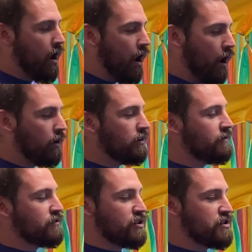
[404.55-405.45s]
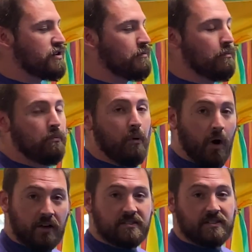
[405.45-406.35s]
all of just the
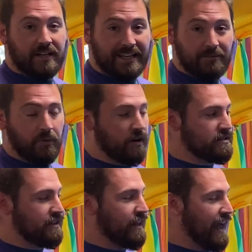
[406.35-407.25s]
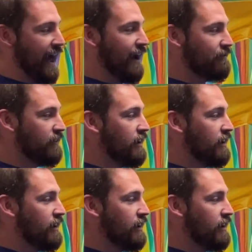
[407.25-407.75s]
books and ebooks that they have.